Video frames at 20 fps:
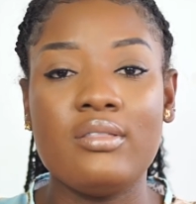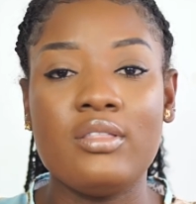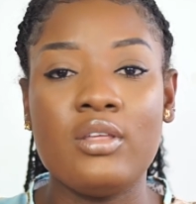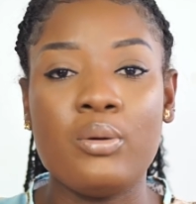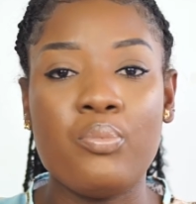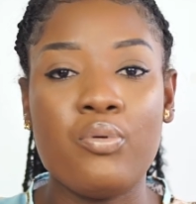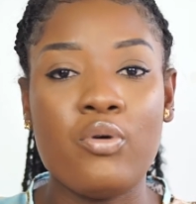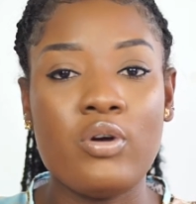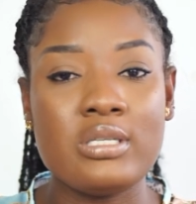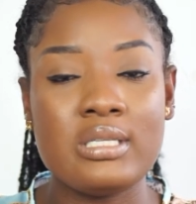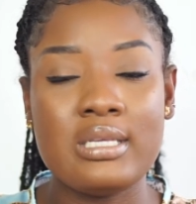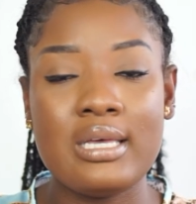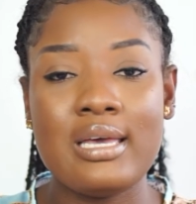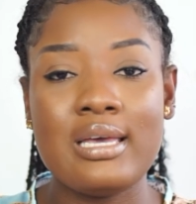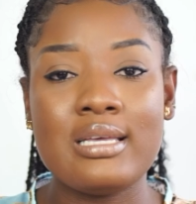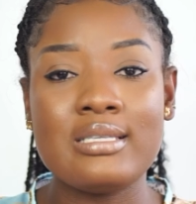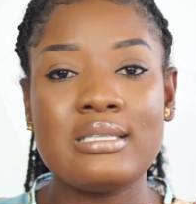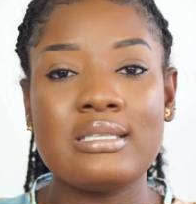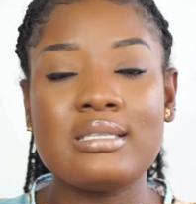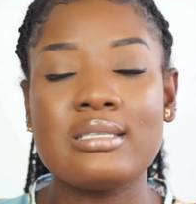The
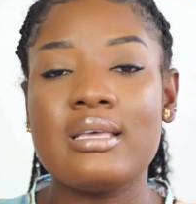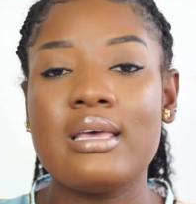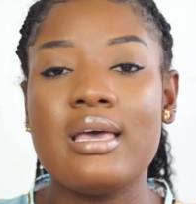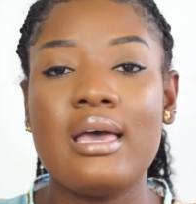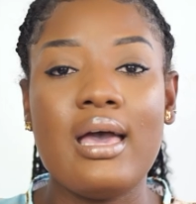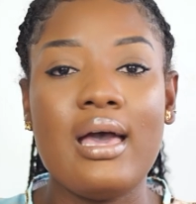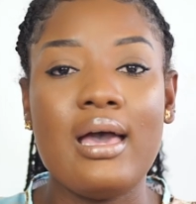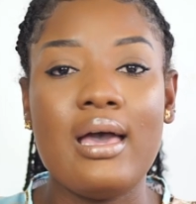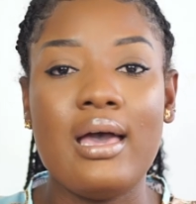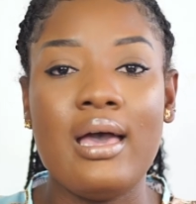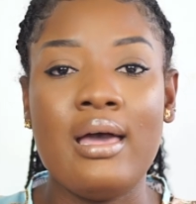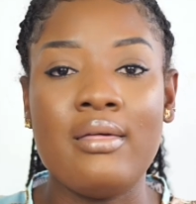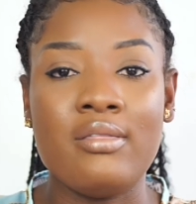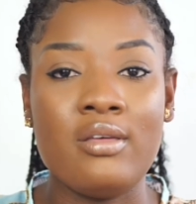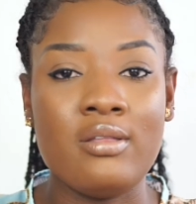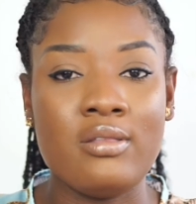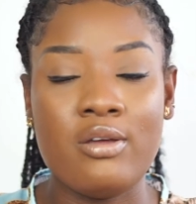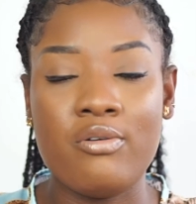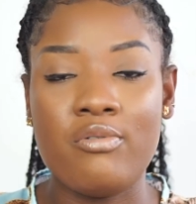process, and then the